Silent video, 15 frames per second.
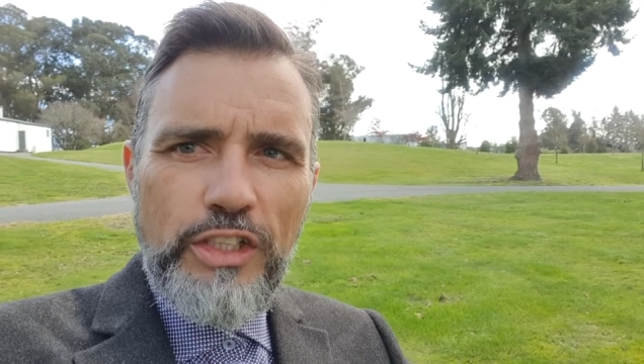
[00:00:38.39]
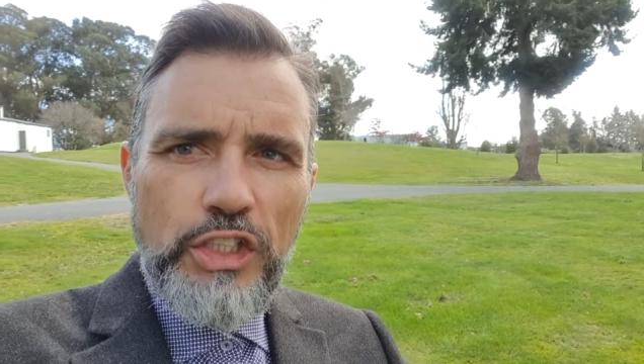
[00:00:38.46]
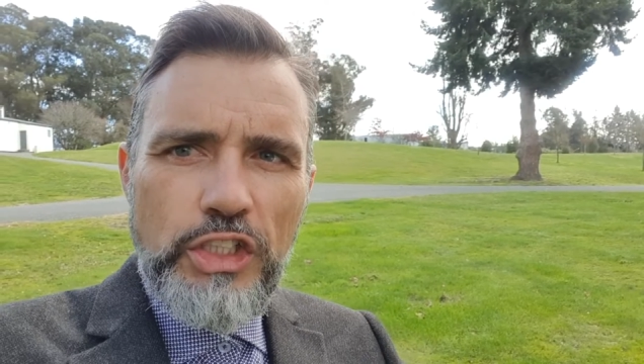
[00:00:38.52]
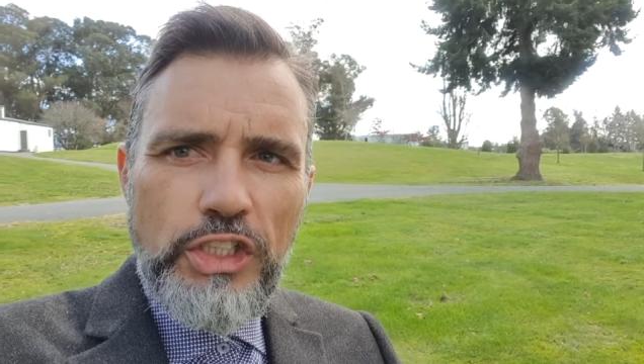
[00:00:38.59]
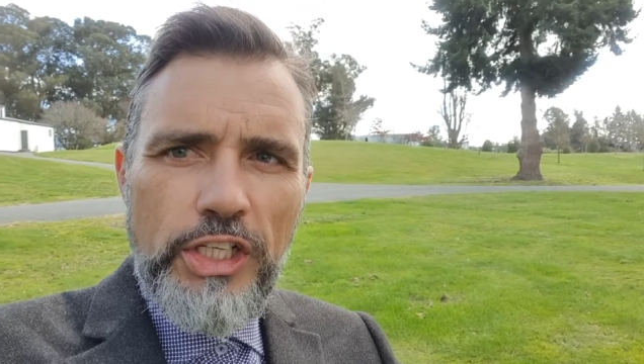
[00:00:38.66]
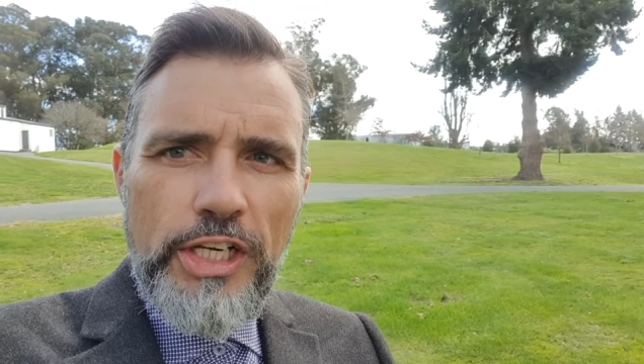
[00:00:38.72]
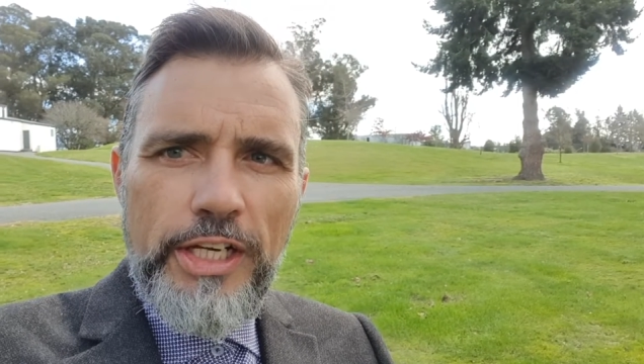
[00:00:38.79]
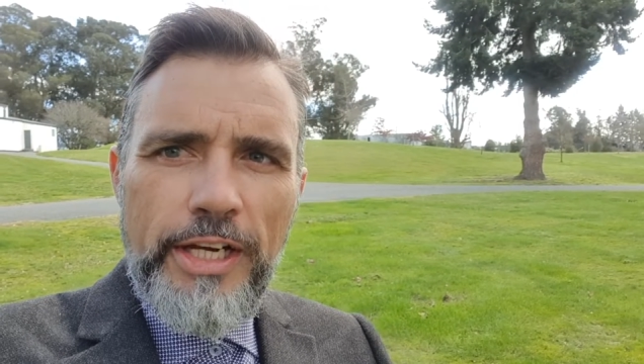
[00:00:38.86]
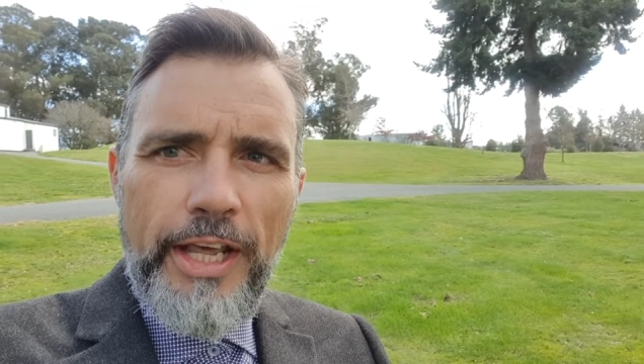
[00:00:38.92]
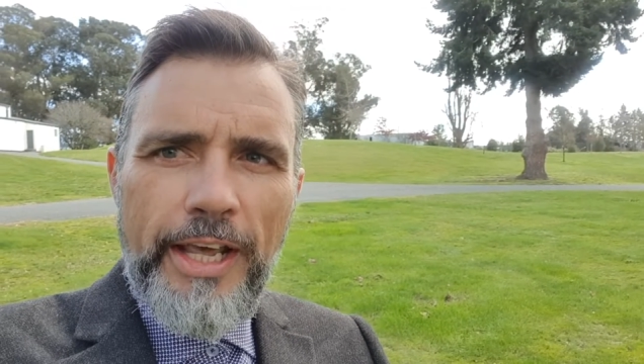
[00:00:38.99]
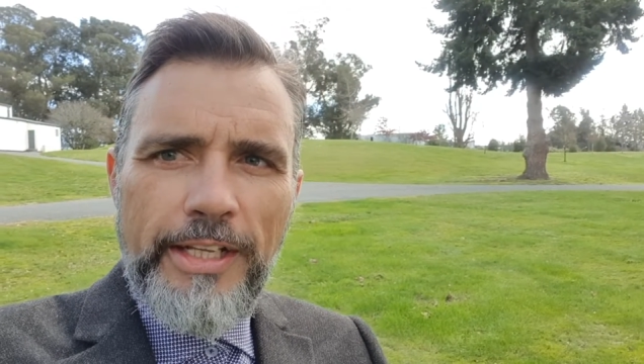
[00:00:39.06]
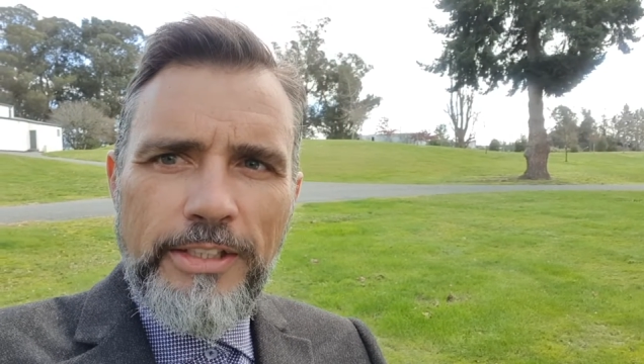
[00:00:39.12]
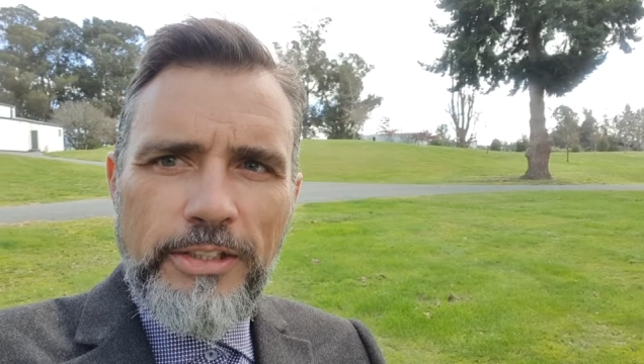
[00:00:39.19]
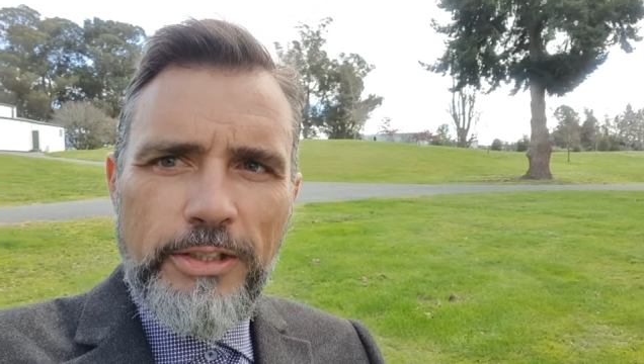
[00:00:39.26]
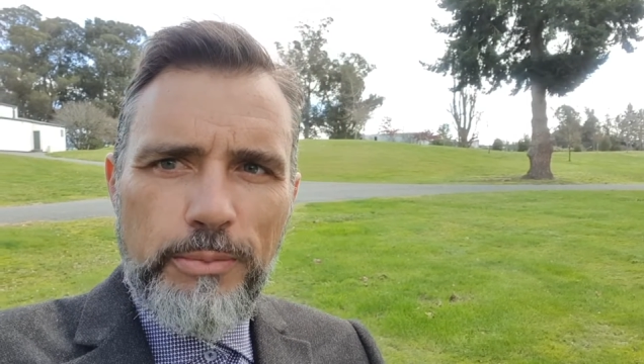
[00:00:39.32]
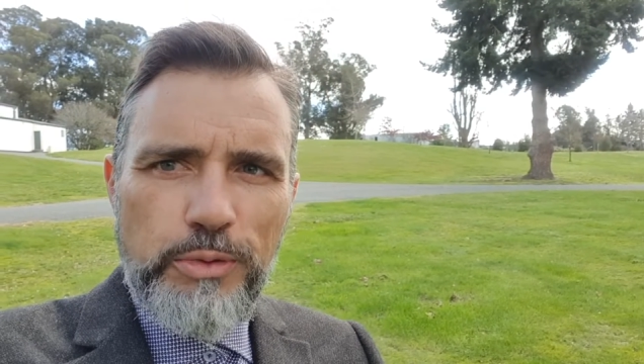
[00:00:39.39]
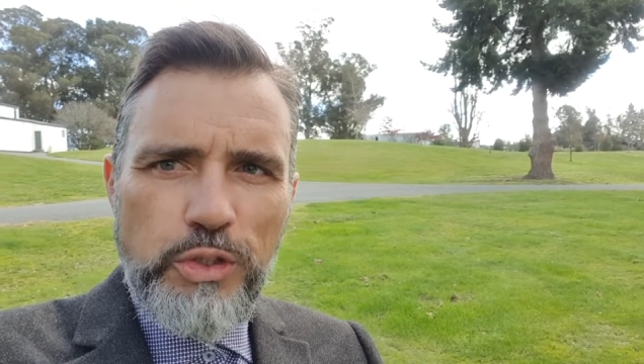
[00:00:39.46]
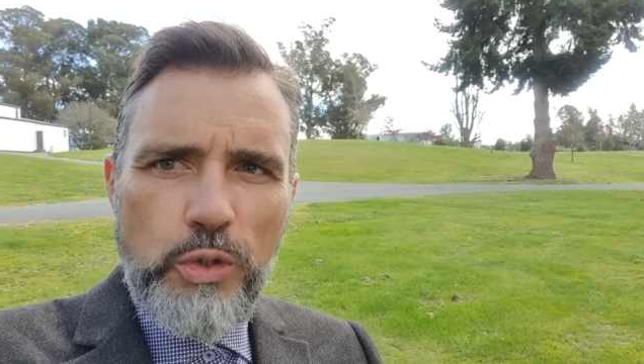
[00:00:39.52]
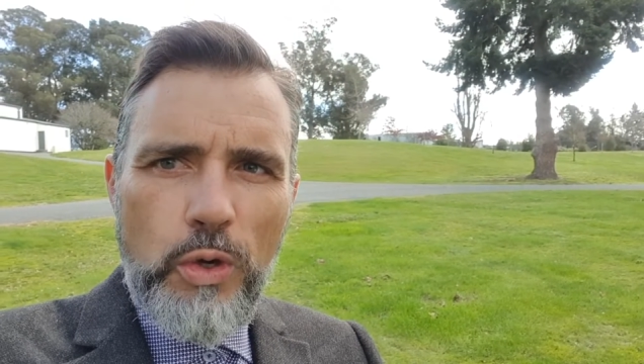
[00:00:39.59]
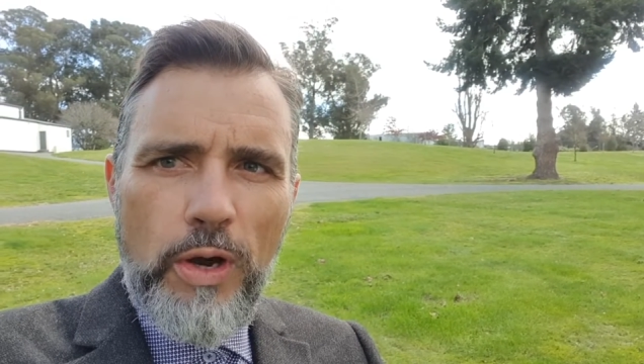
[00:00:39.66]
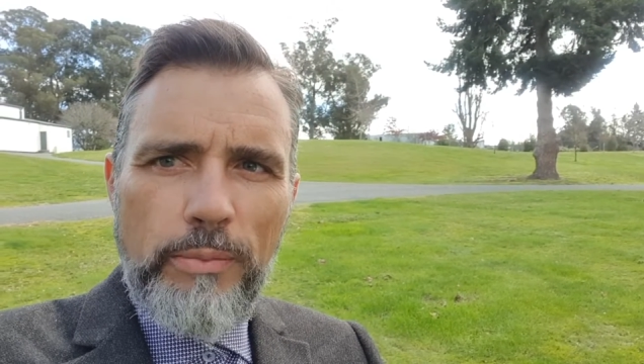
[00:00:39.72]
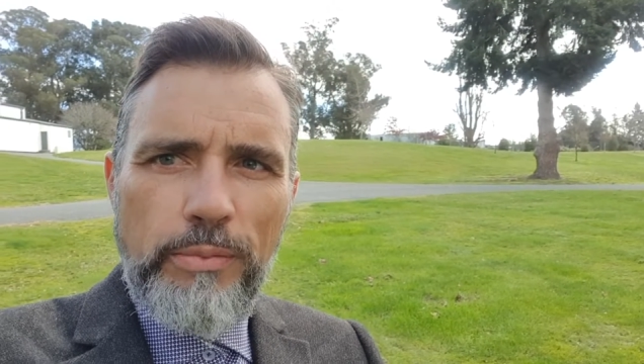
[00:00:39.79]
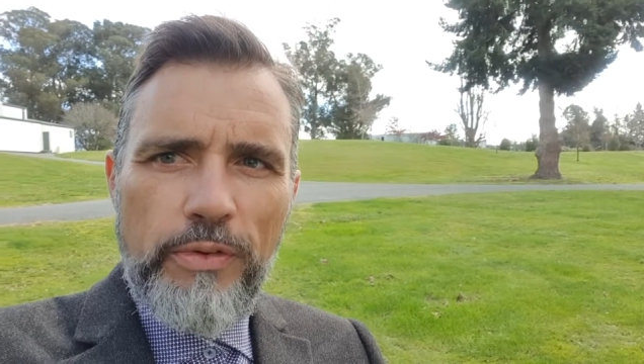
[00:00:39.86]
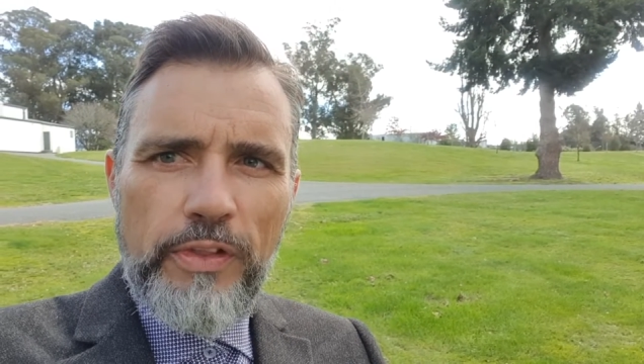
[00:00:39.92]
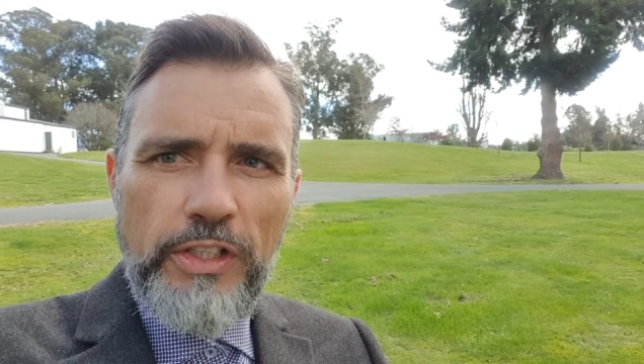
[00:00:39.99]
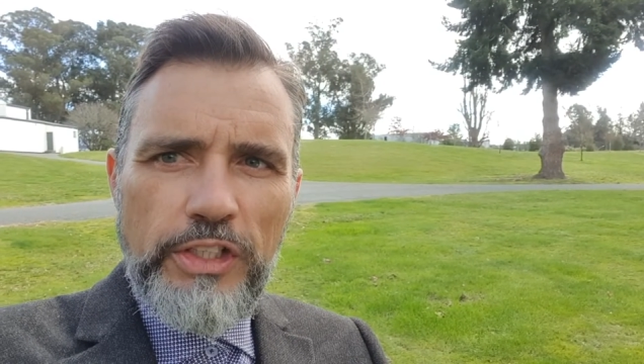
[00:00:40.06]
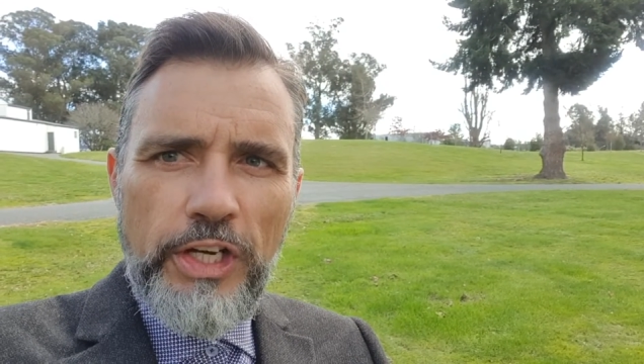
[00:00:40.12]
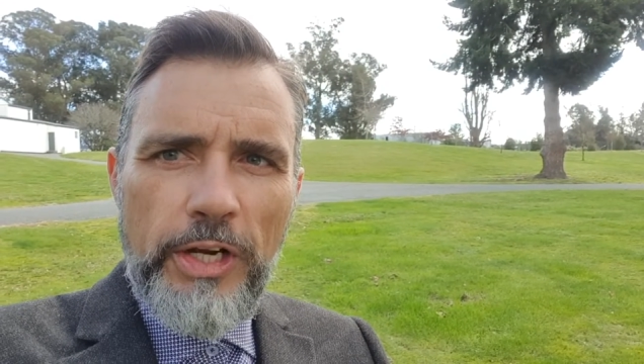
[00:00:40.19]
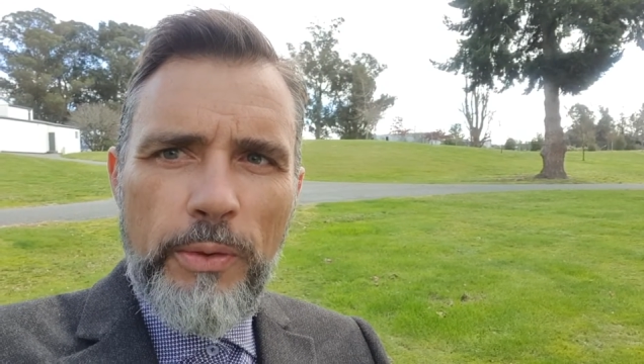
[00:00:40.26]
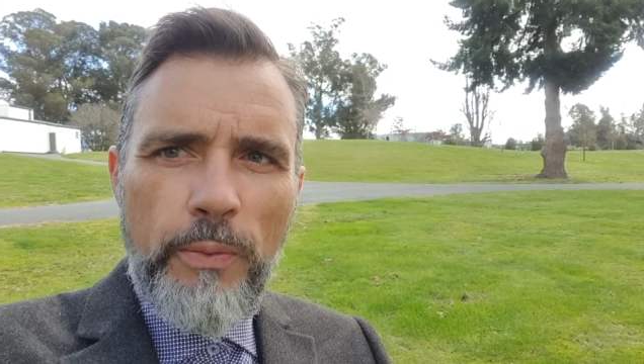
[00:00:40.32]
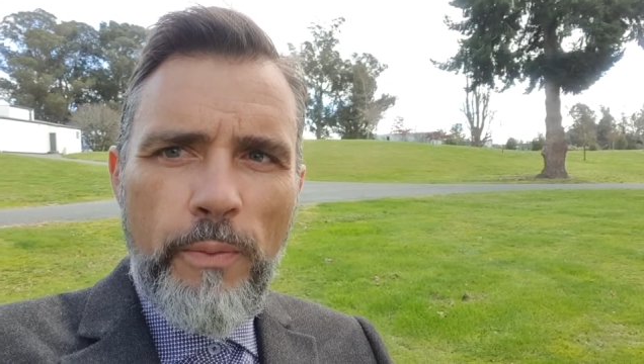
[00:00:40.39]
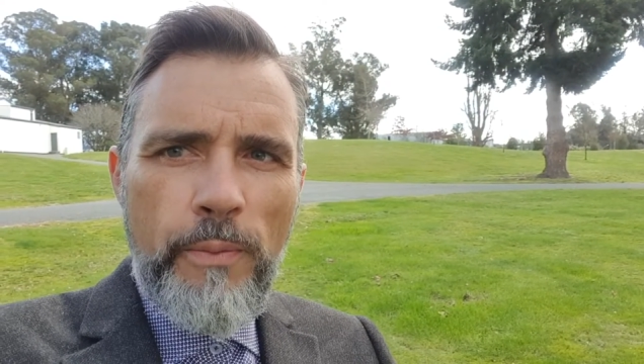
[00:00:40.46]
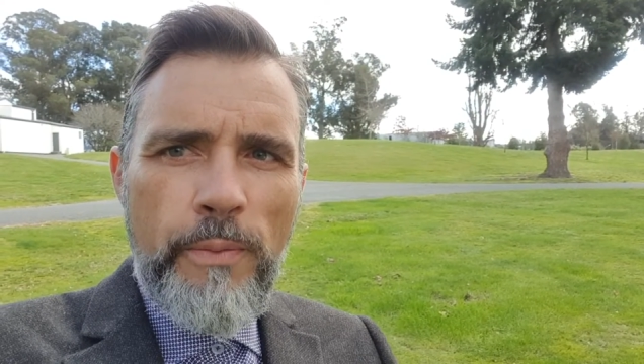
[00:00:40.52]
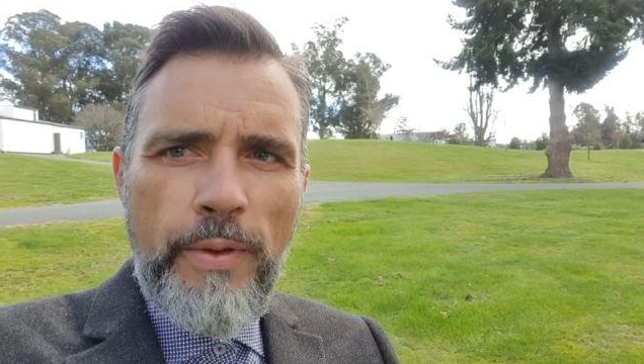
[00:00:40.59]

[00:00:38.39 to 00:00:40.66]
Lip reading: shared and subscribed to the channel.